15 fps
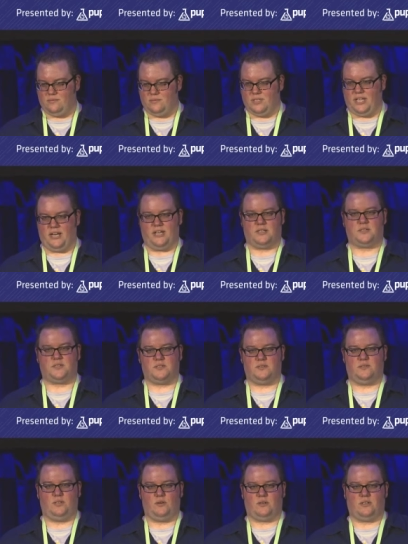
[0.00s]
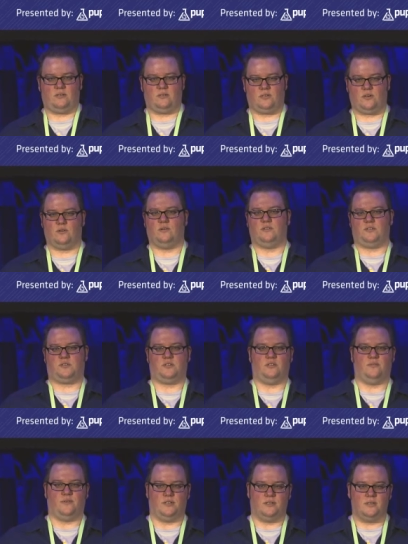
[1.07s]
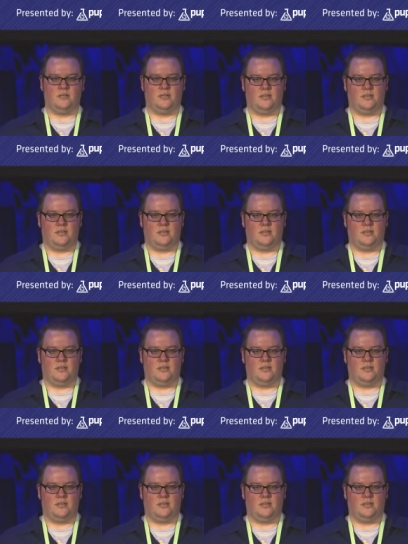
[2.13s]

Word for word: Linux, you can curl the server